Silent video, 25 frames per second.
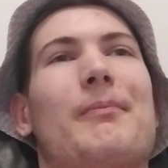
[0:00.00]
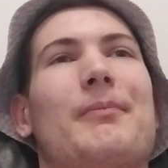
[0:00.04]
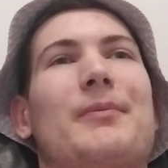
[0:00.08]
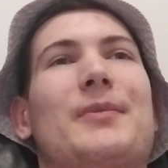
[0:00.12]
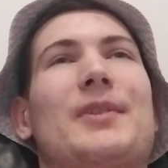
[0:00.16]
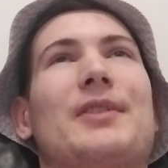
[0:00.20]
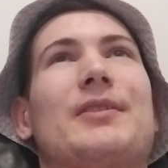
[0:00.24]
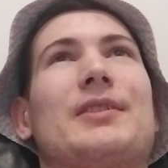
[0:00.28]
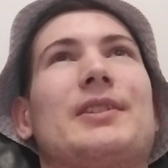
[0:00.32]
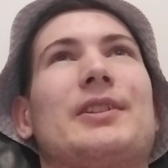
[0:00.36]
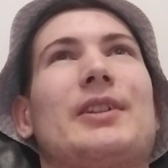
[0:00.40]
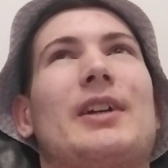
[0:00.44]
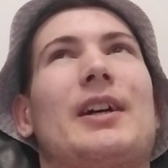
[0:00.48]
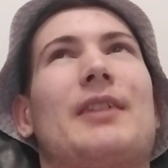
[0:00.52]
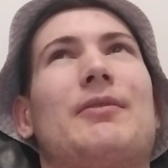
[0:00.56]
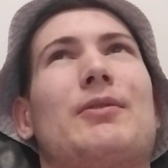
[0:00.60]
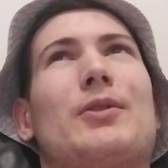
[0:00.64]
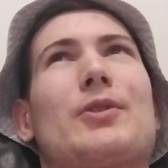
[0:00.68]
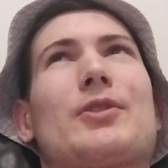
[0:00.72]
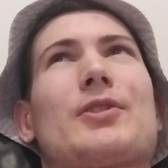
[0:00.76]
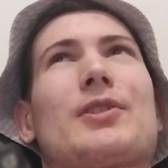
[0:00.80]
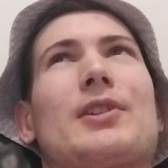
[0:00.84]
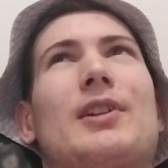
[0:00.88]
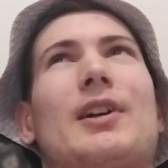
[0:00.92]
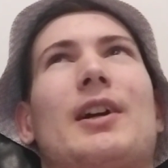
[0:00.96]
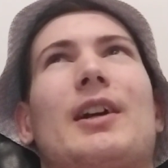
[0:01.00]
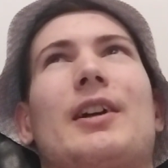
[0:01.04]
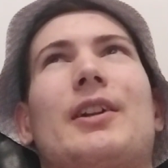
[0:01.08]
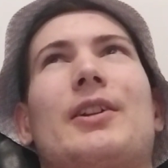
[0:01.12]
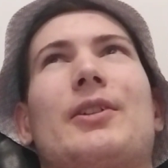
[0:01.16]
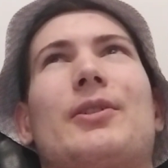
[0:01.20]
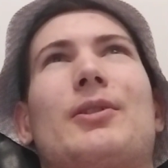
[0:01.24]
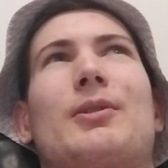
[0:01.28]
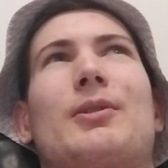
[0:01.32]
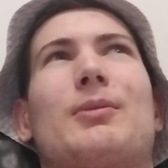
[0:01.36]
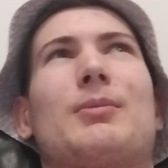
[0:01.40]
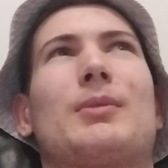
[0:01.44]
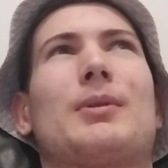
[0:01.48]
I watched like I
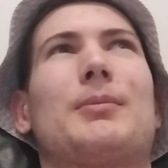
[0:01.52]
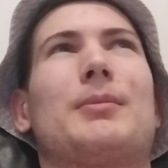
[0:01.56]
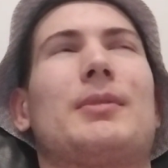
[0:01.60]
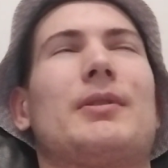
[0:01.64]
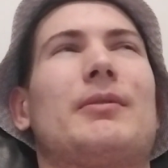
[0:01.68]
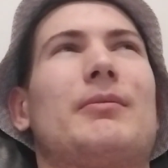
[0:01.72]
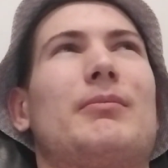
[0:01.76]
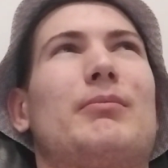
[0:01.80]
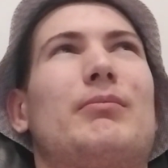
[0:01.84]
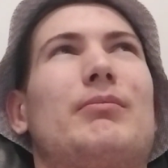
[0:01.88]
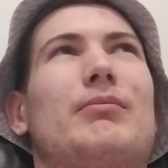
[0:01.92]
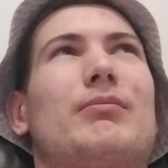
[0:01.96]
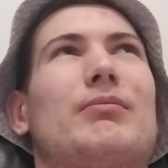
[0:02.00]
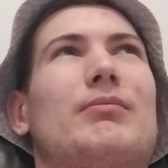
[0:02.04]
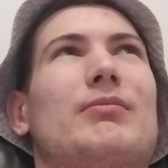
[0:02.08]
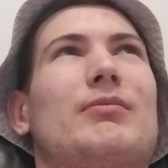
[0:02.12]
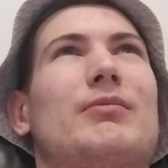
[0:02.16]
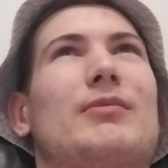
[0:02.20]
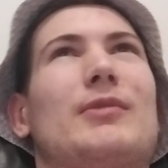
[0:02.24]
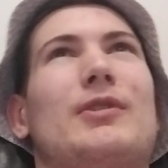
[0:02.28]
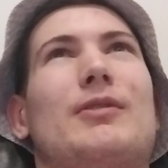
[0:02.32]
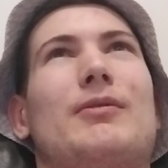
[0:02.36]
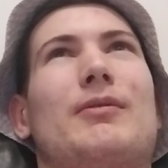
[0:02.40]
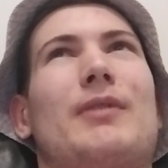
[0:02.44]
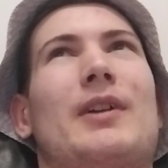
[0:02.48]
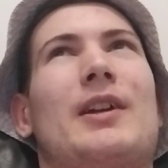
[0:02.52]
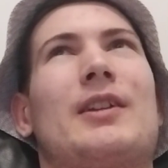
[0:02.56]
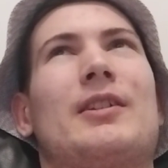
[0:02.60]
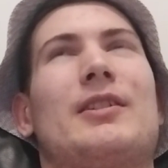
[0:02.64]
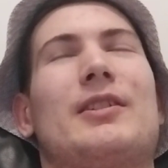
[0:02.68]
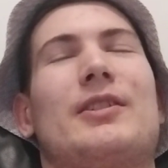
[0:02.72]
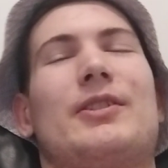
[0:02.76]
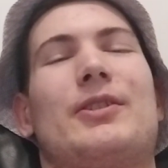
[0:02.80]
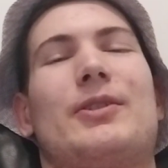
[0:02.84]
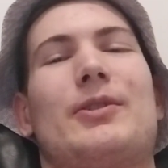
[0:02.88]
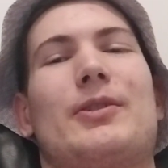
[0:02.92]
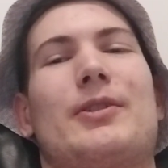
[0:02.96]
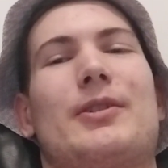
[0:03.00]
don't know maybe 20,
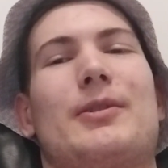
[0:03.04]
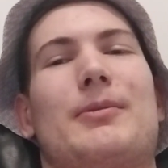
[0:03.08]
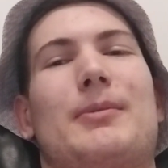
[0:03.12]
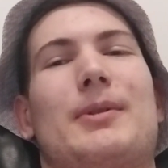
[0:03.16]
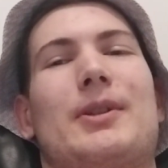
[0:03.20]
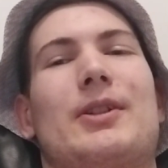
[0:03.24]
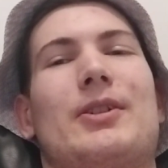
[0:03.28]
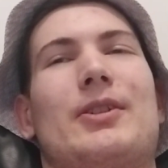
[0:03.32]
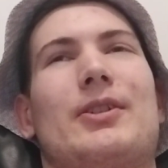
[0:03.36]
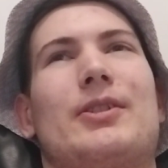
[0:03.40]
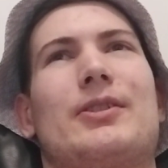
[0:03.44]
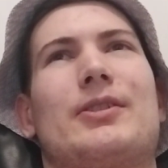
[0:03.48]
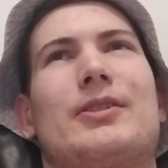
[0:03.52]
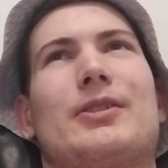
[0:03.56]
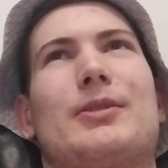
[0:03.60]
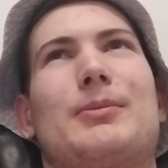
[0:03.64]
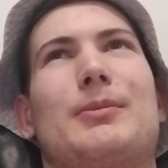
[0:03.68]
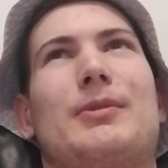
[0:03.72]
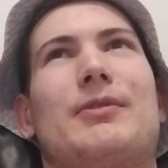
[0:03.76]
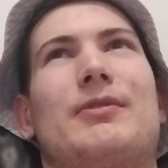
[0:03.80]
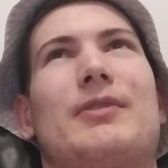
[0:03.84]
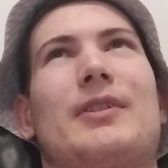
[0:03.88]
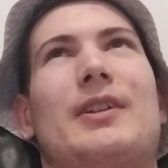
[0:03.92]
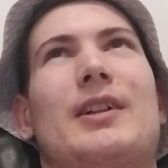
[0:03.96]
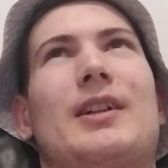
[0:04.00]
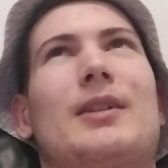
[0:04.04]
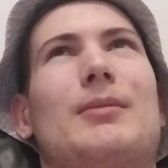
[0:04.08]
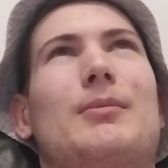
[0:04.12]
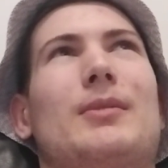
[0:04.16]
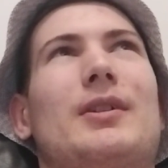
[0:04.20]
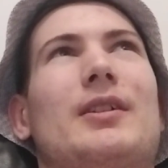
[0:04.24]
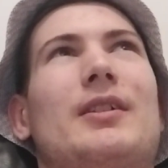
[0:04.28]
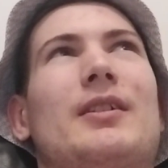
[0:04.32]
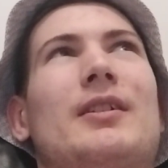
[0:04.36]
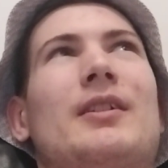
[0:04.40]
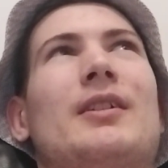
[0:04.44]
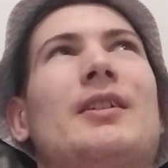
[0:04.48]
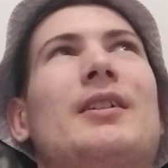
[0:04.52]
30 videos to be fair,
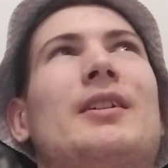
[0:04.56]
but